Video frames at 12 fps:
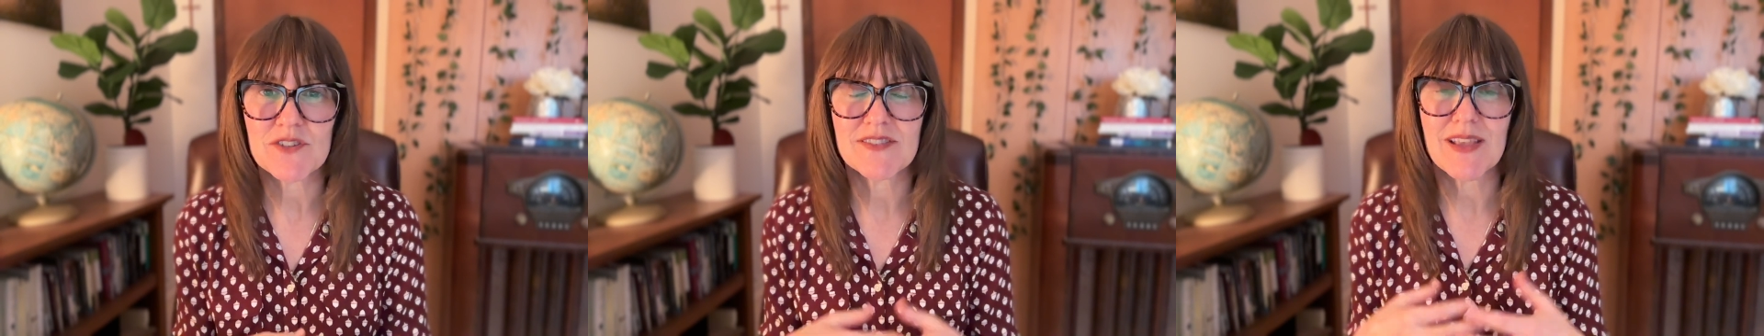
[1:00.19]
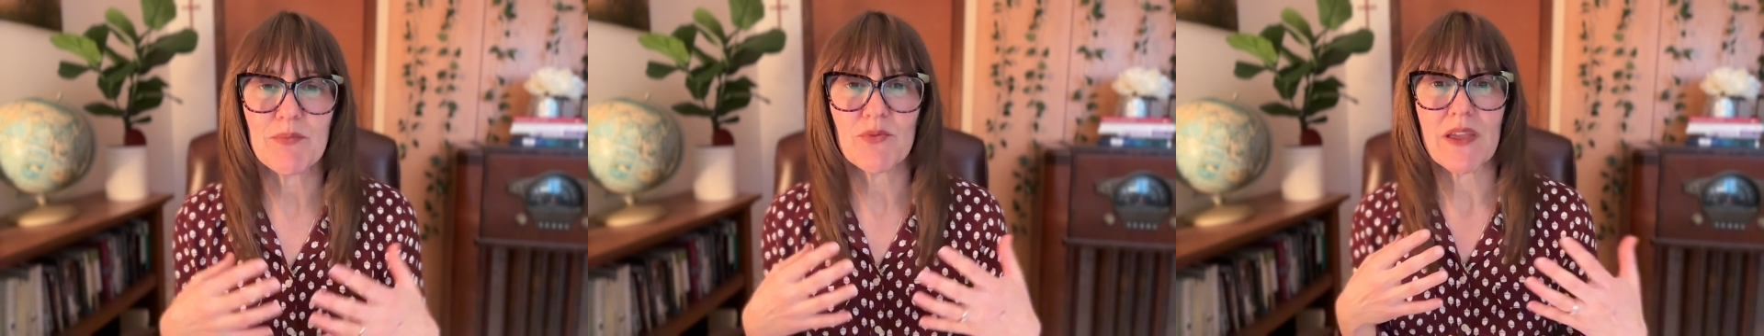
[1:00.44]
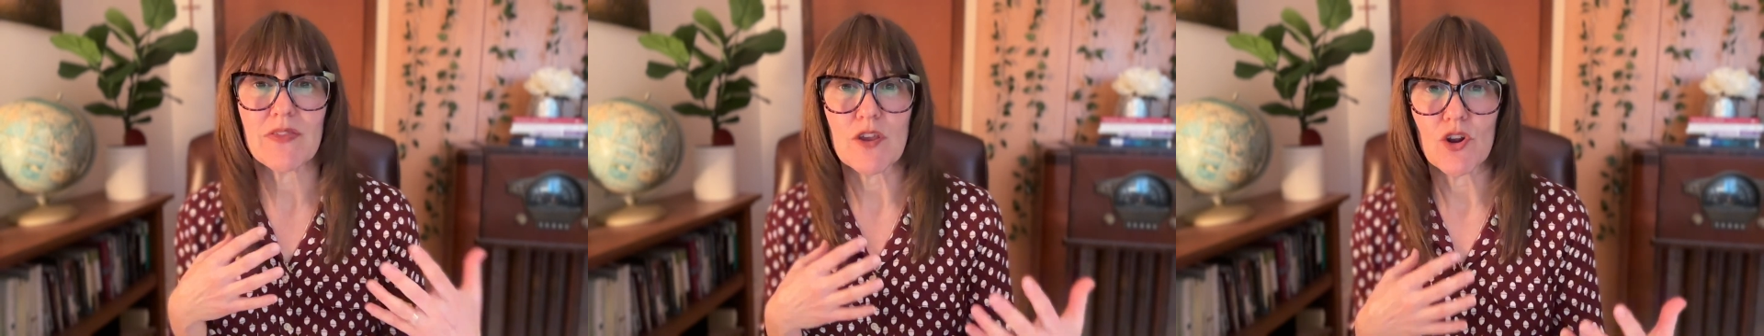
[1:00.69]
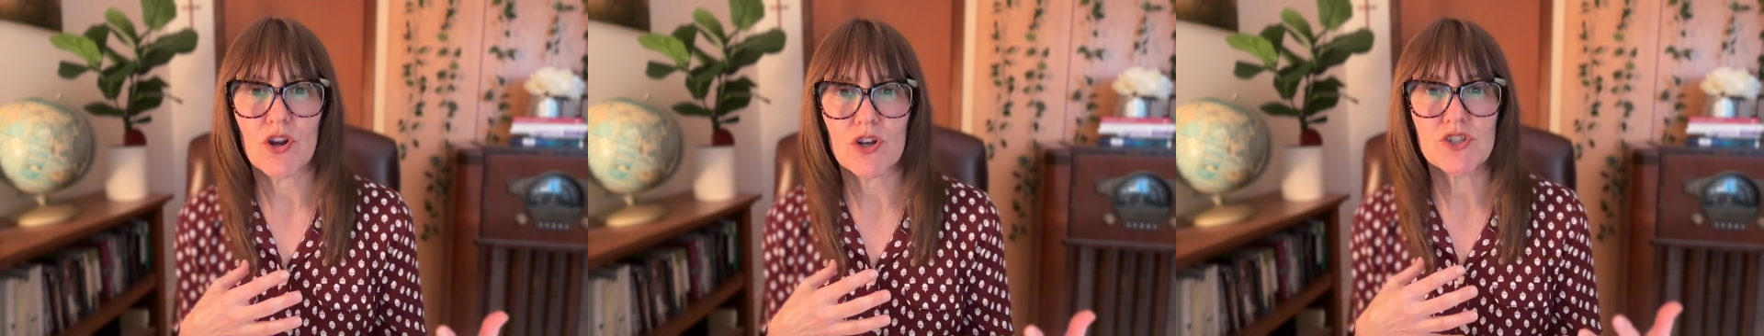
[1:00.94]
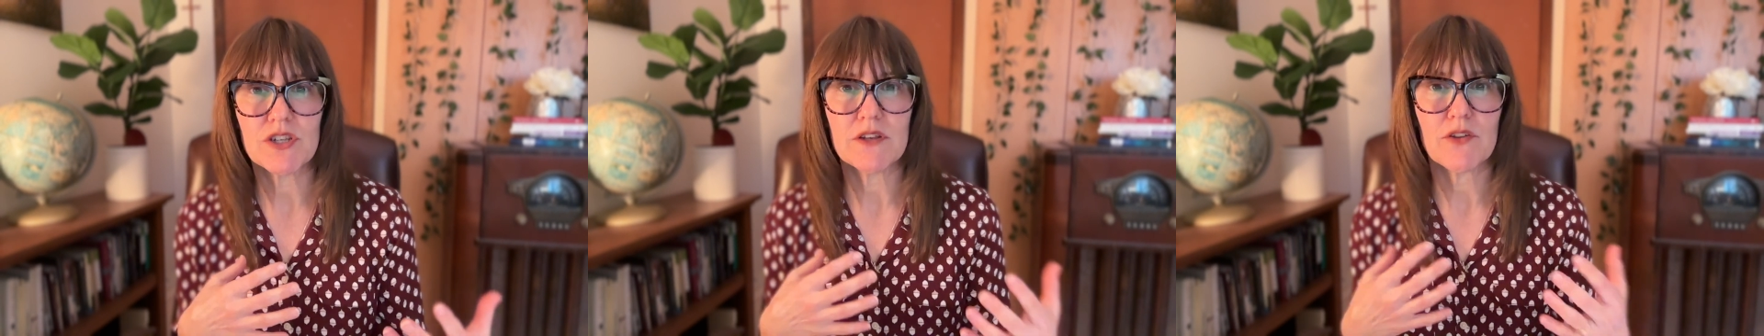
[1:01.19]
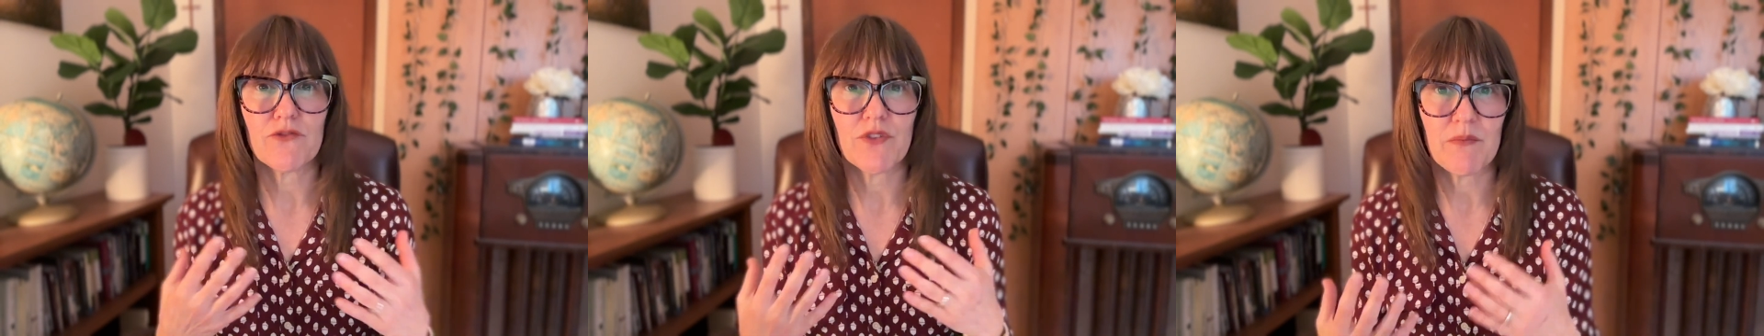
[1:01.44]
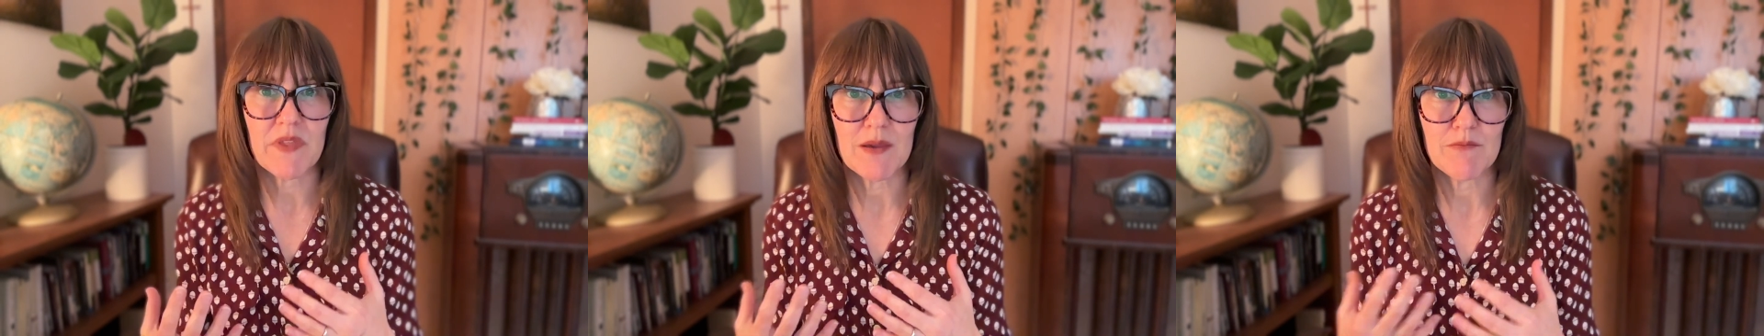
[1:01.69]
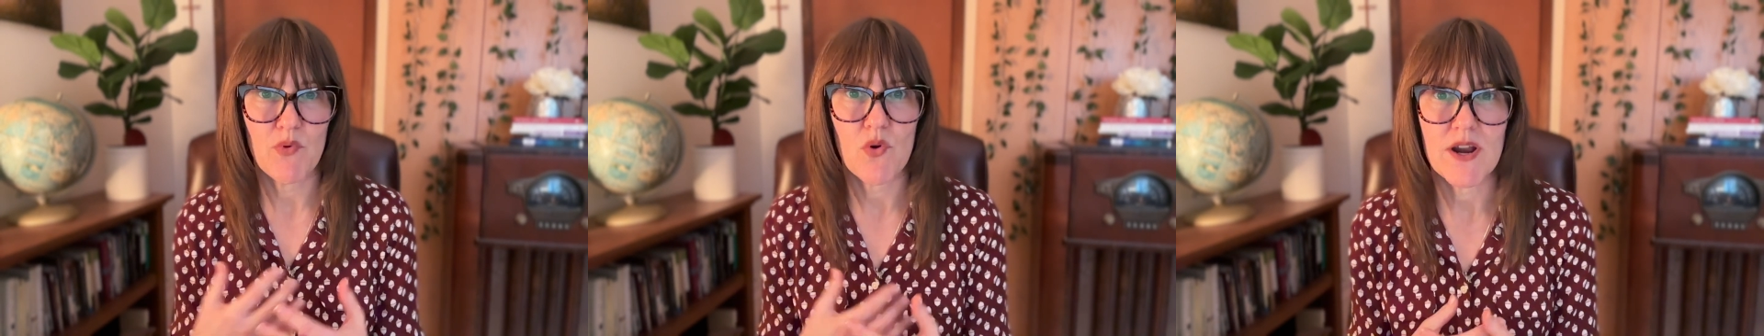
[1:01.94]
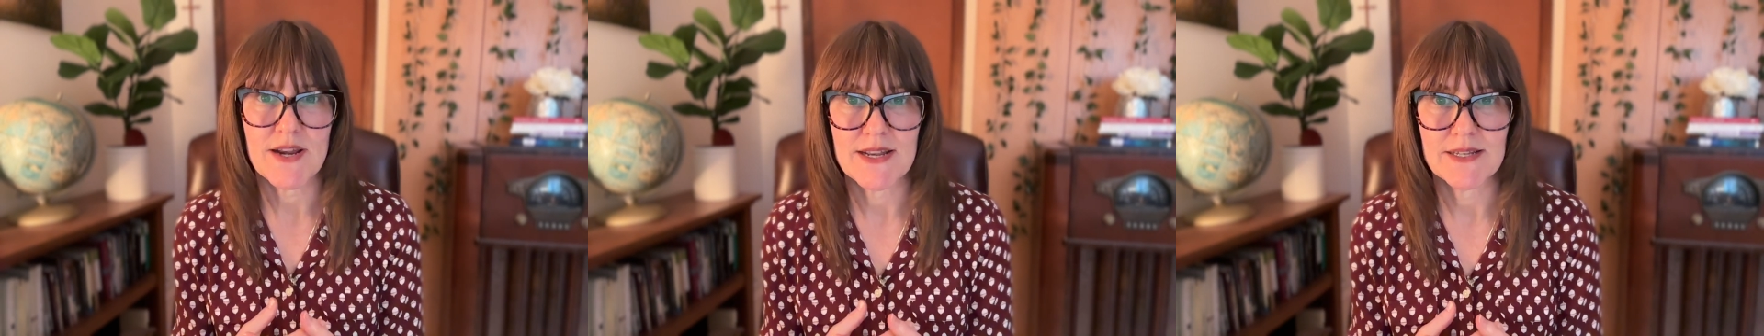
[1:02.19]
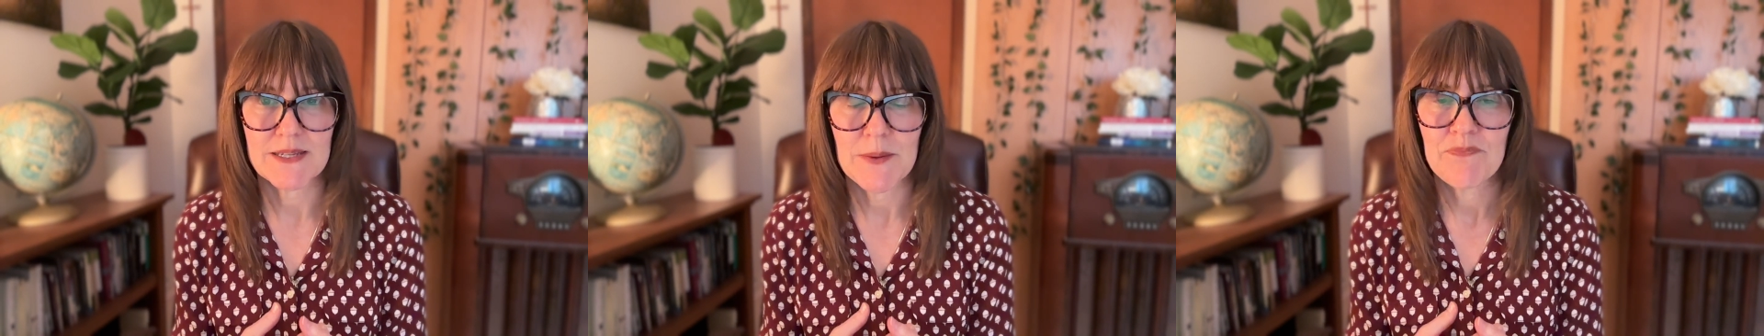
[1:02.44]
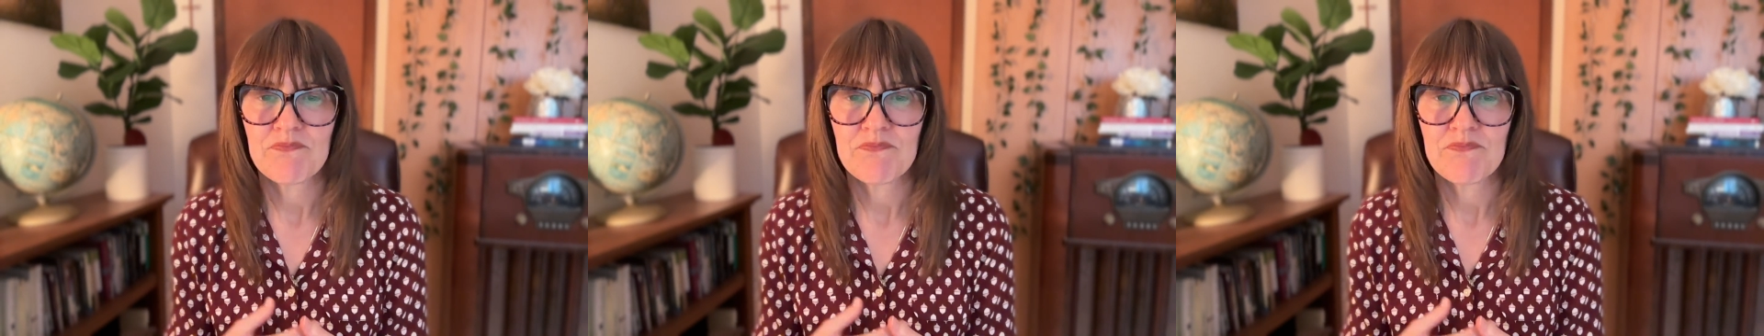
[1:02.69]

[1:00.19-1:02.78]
separate the urgent from the important.